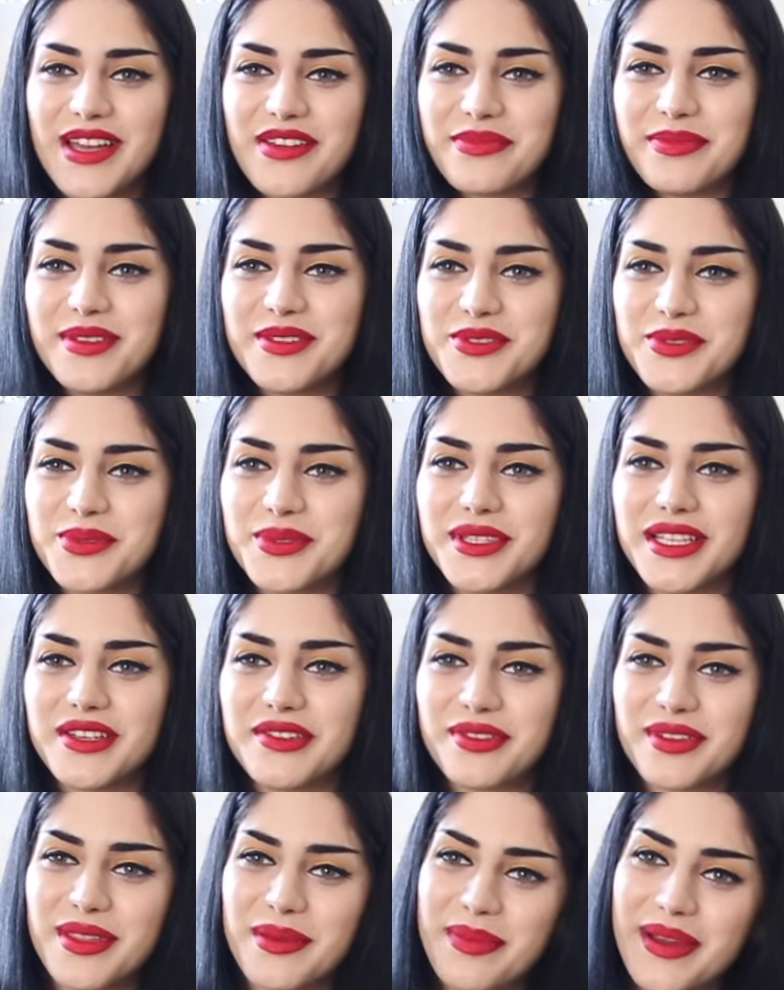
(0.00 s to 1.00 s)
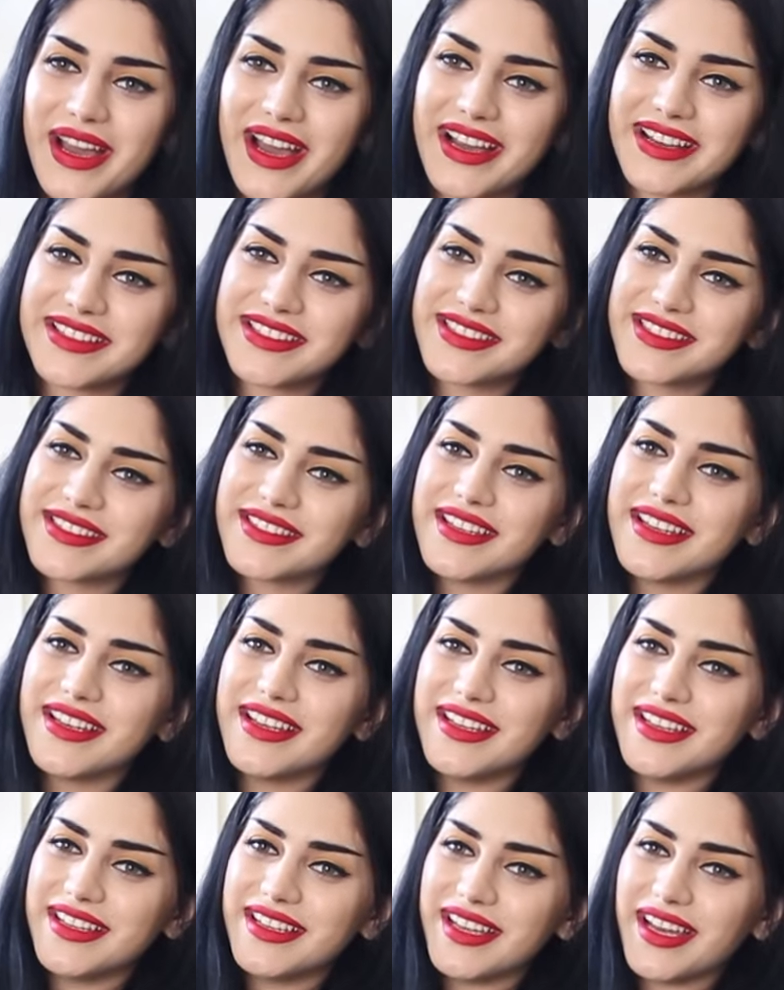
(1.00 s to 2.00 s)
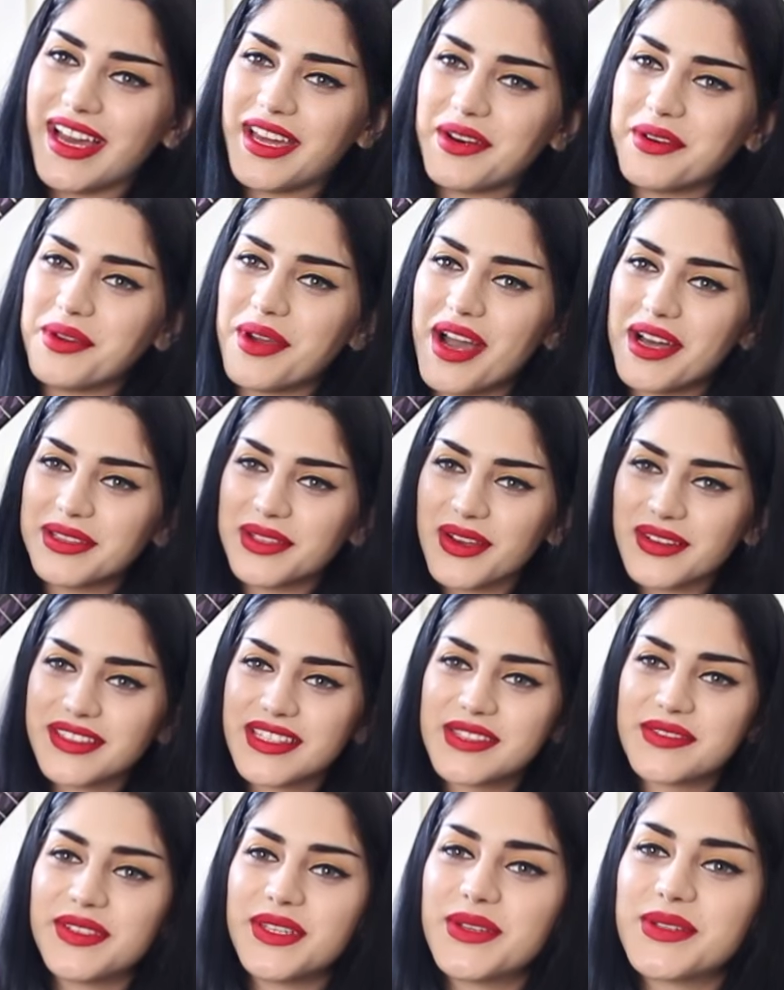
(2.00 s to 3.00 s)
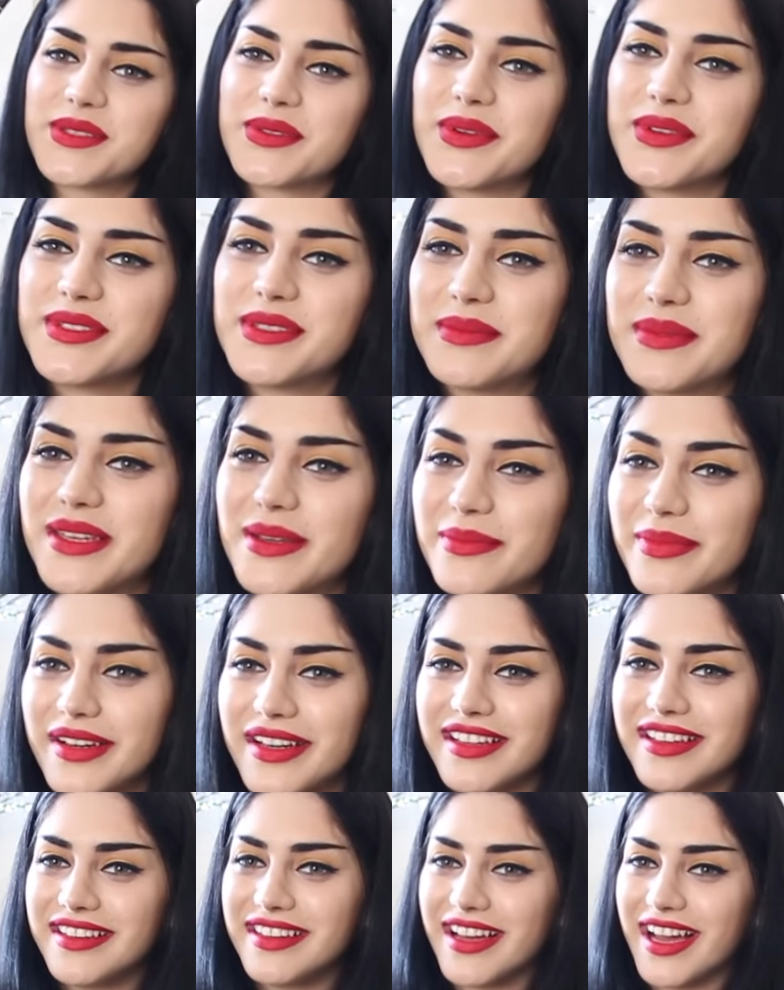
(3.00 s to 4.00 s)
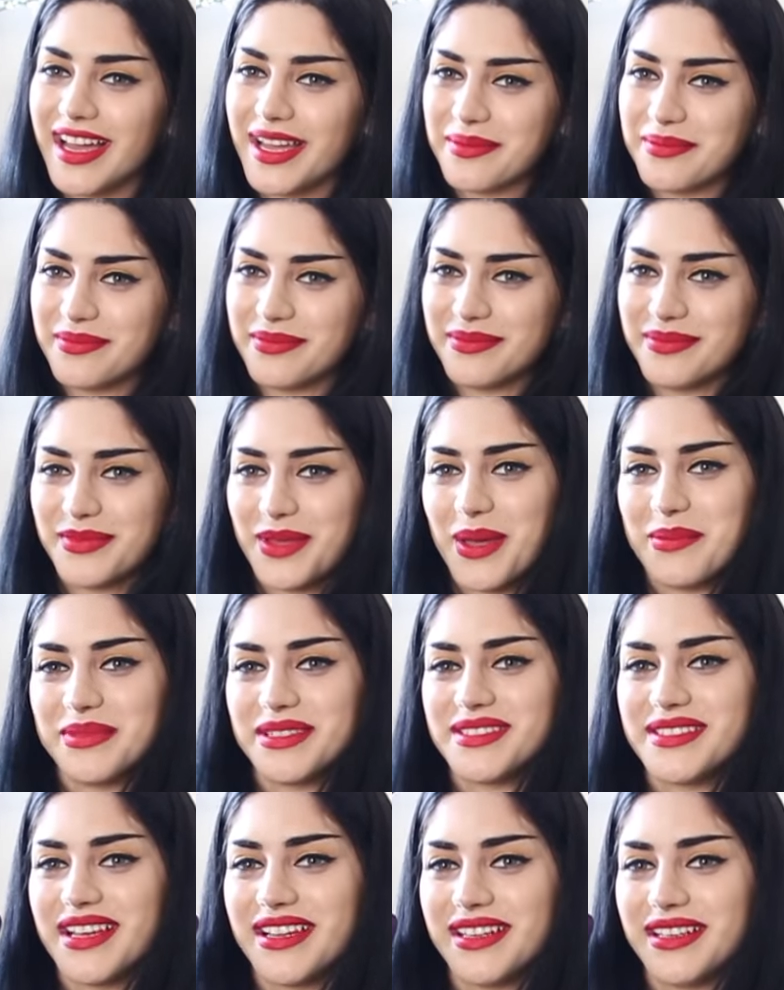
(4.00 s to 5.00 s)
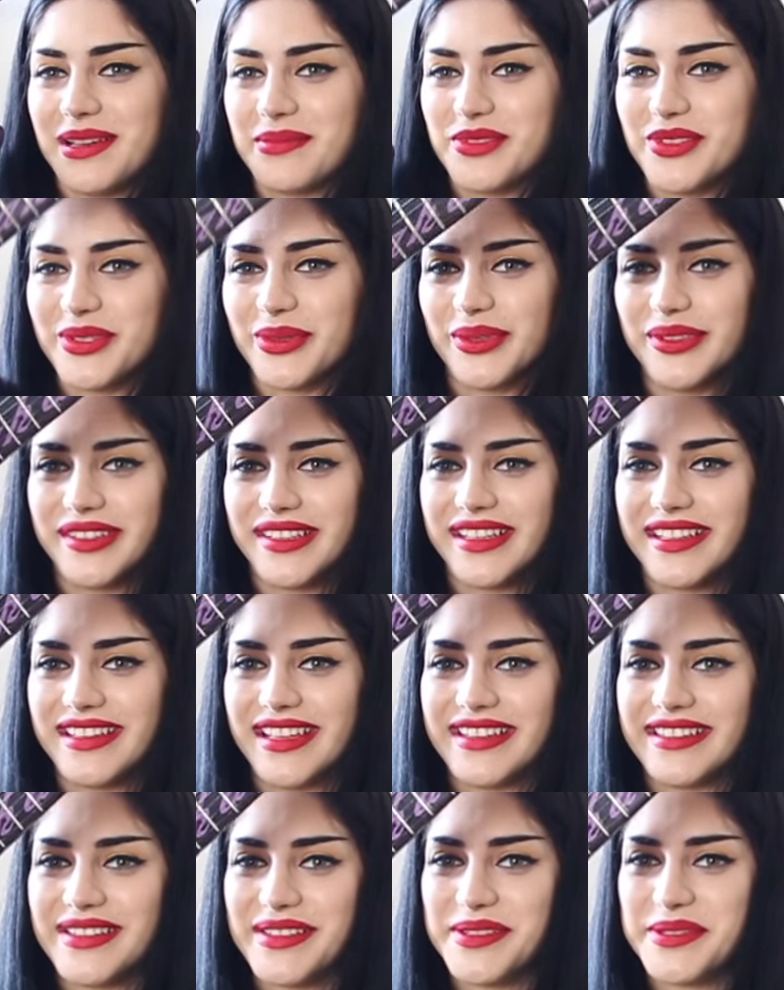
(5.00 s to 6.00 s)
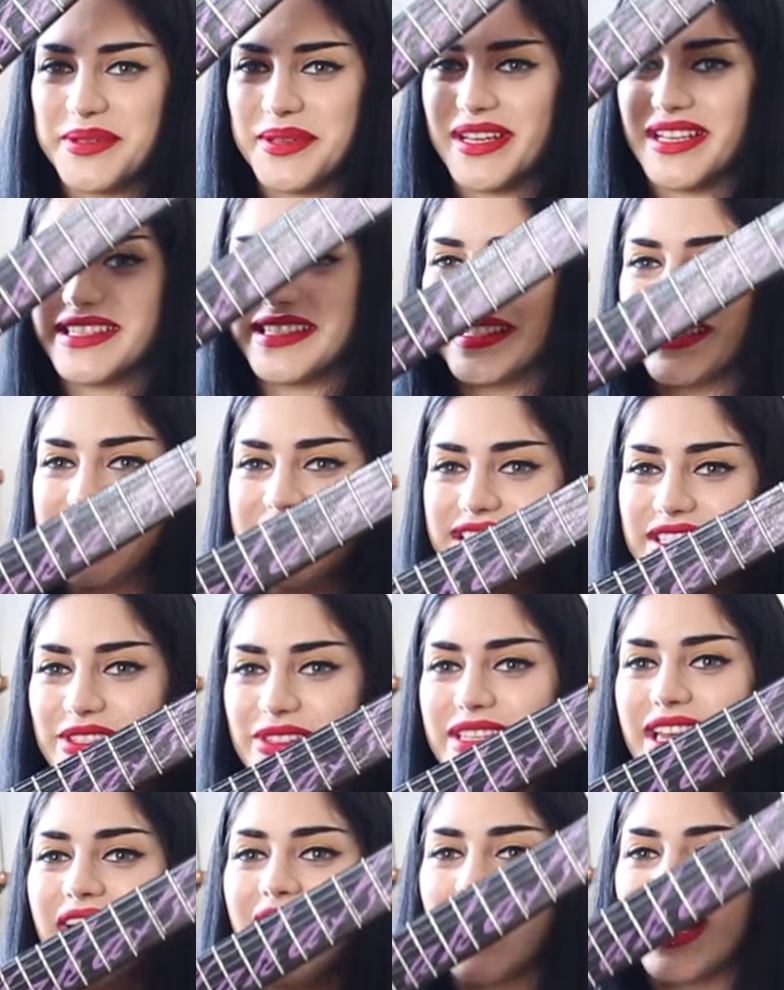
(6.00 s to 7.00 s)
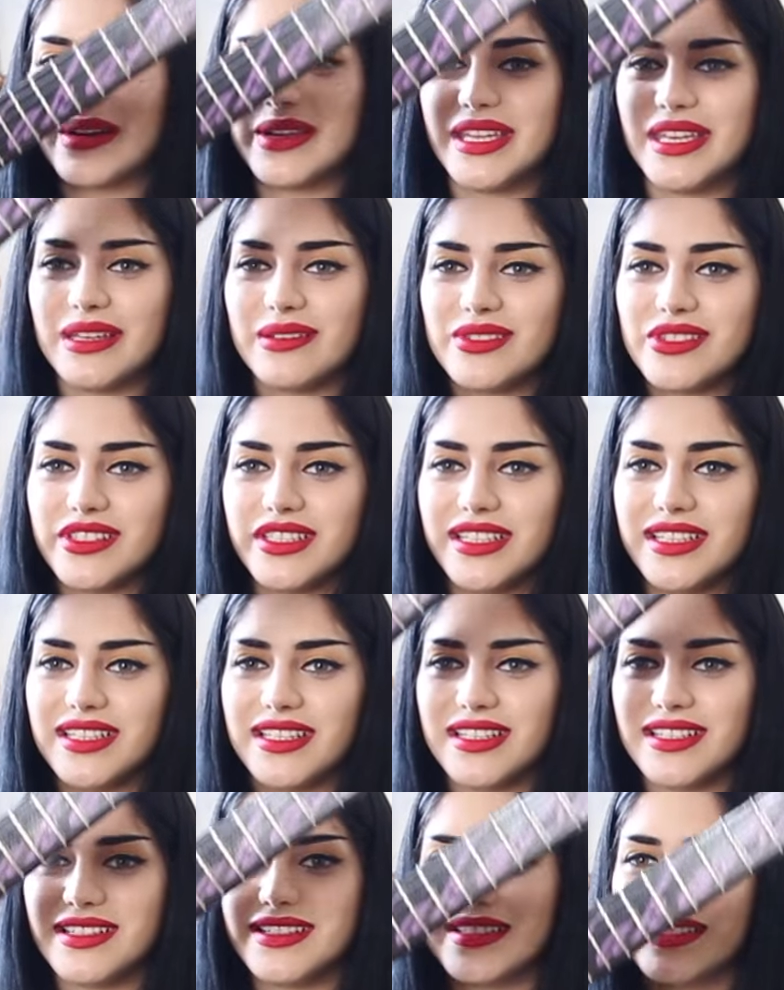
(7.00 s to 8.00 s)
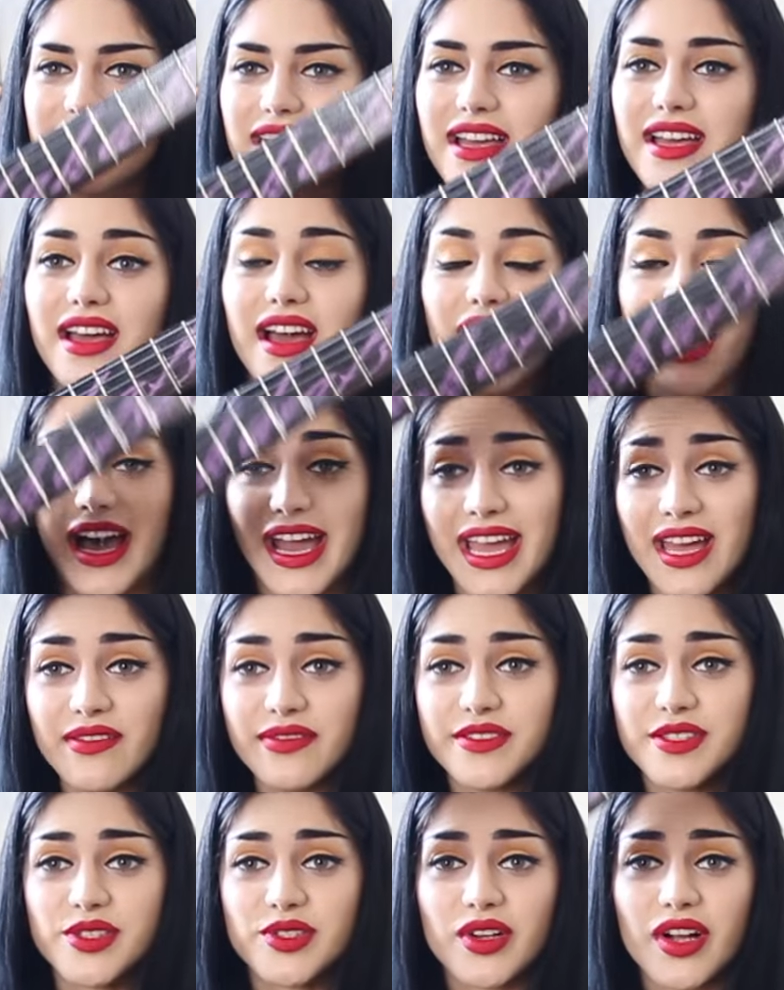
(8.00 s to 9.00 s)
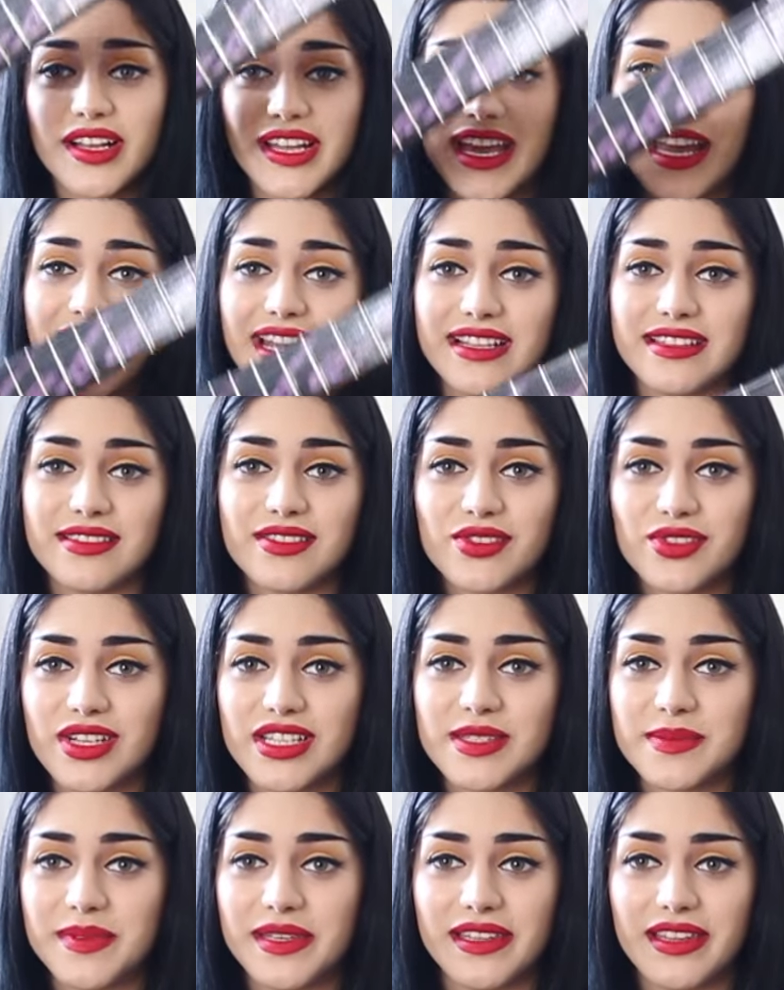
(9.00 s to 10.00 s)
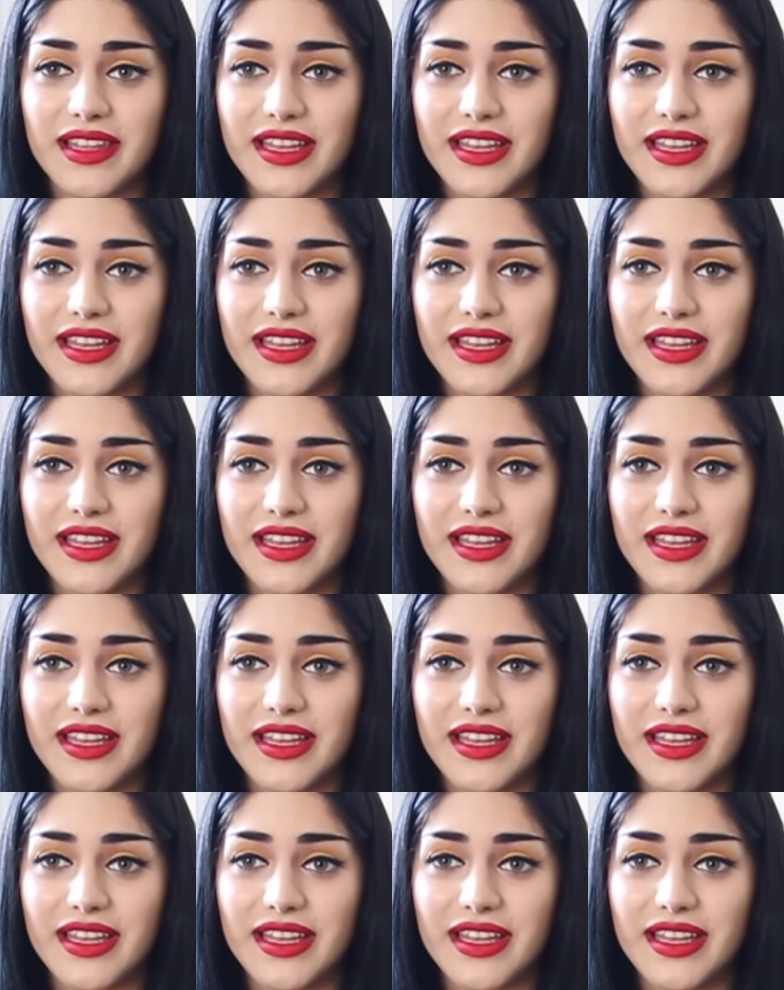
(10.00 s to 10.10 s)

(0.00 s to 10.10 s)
I've been drooling for the past, I don't know how long this video is going to be, but I'm I'm excited. I'm just holding it like this so you guys can see just how huge it is. I have strong hands, trust me.